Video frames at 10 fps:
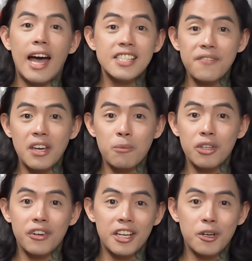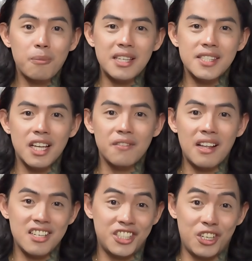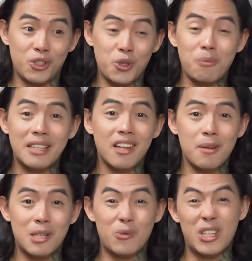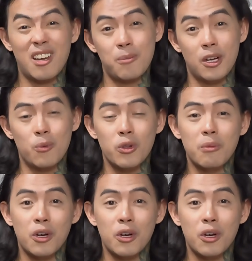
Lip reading: As a FAKEMON creator myself, I'll share to you my timeline when coming up with my